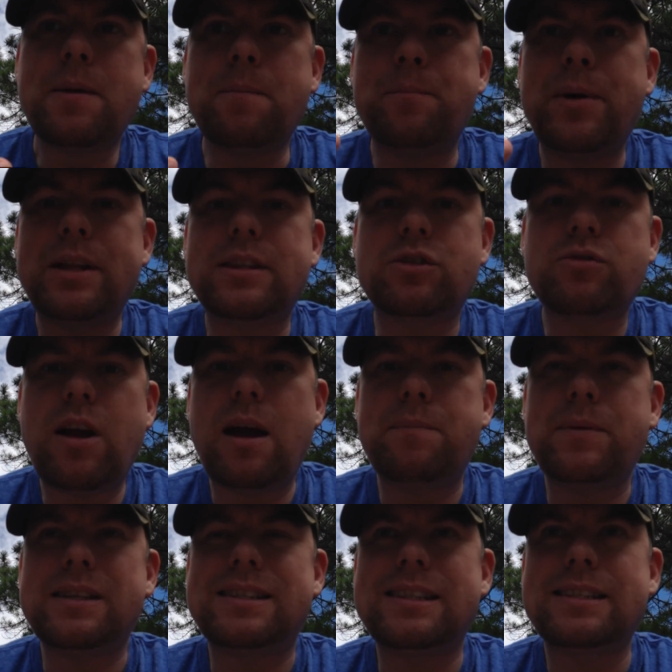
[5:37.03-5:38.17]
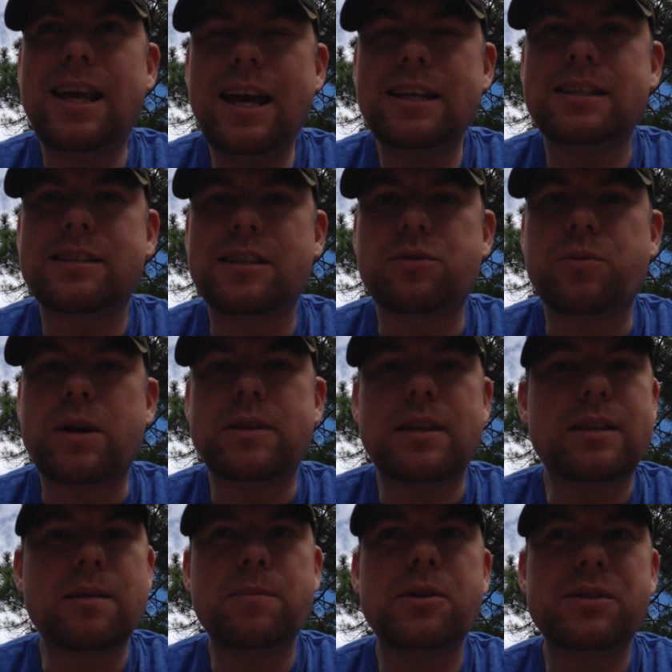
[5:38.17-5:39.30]
but the trap is designed in such a way
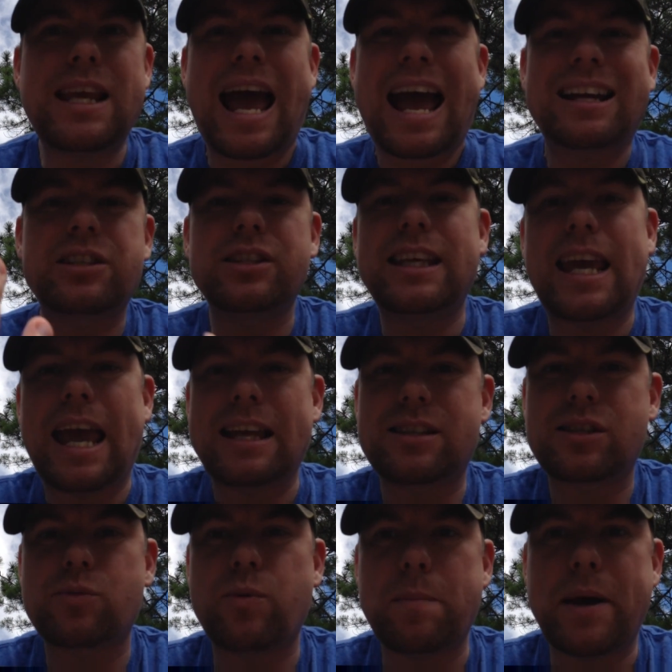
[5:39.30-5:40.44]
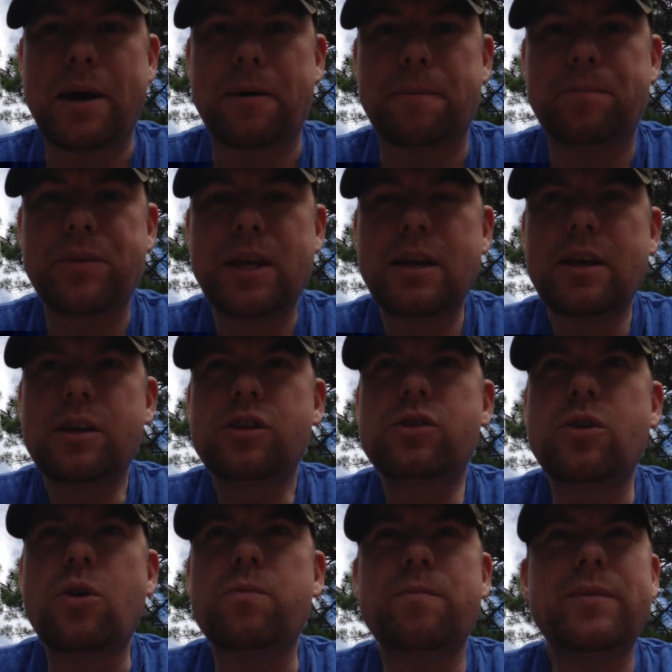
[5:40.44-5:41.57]
that the minnows actually can't swim out.
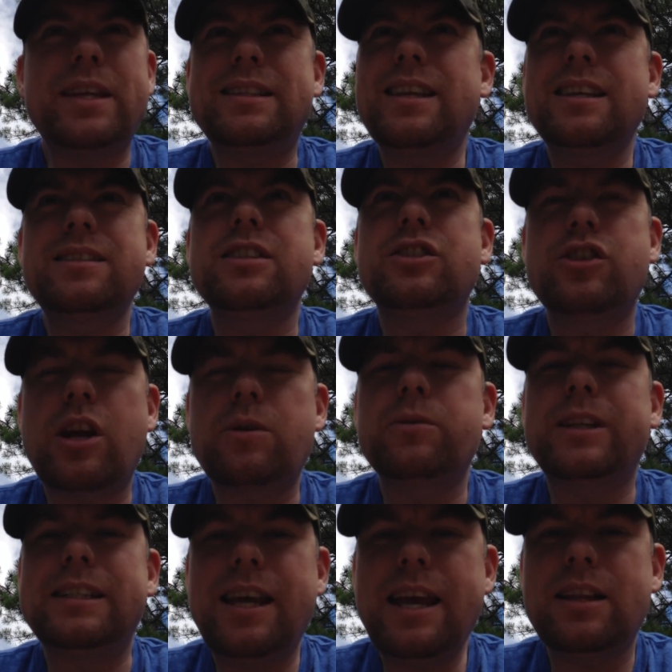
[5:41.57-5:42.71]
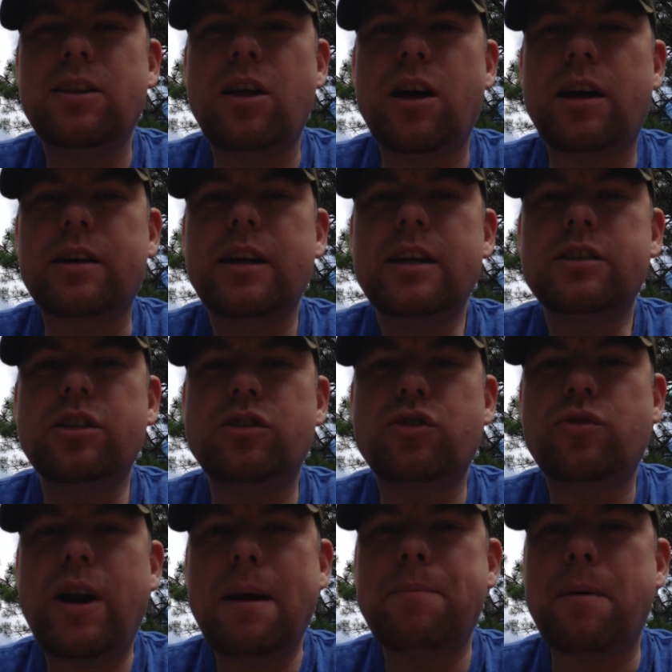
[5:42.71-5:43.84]
So it doesn't generally take long to
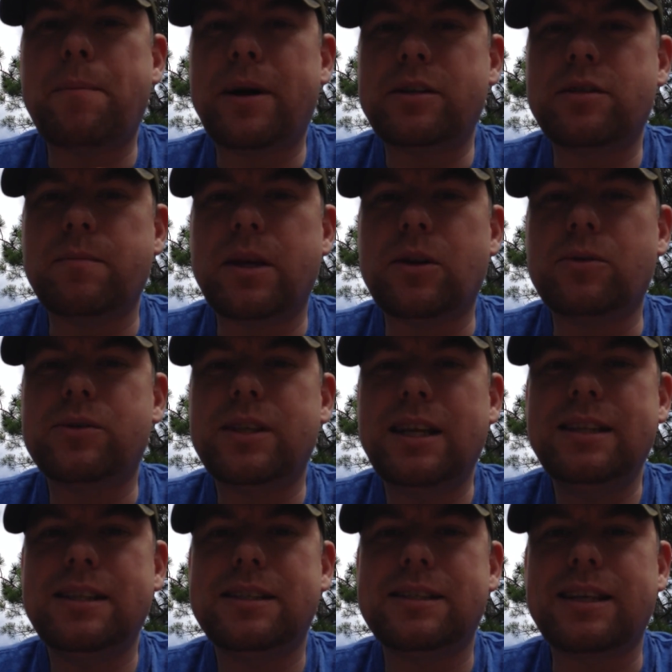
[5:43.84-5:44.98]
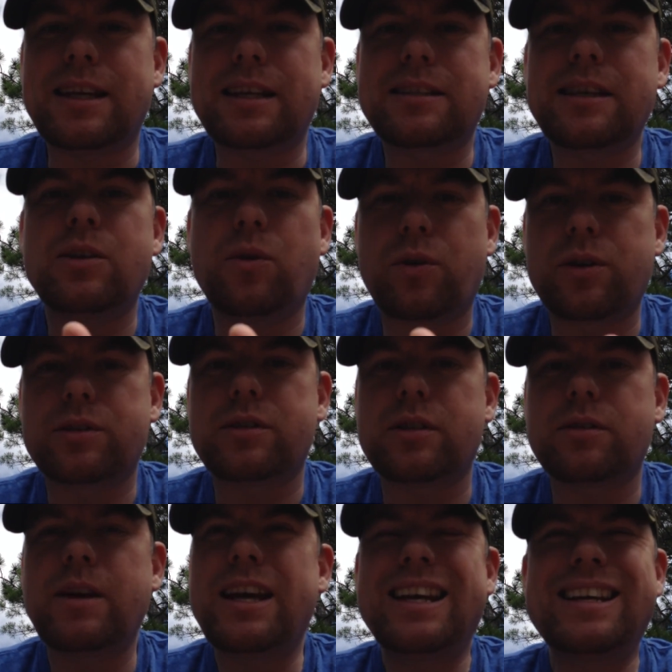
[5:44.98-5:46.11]
trap a bunch of minnows in these things in order
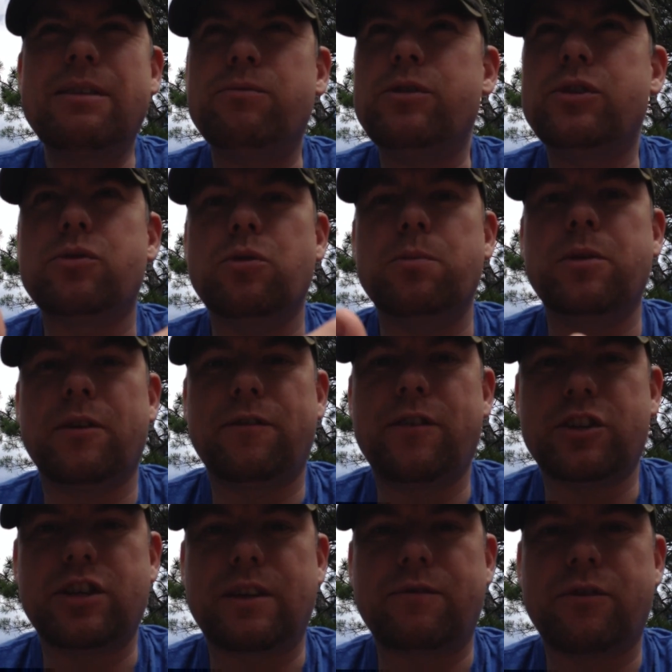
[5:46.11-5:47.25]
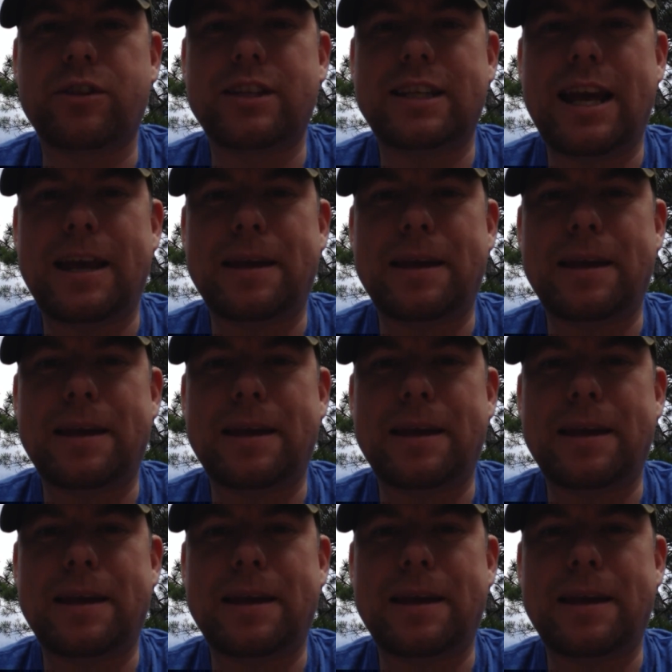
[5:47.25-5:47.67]
to resume your fishing for the day.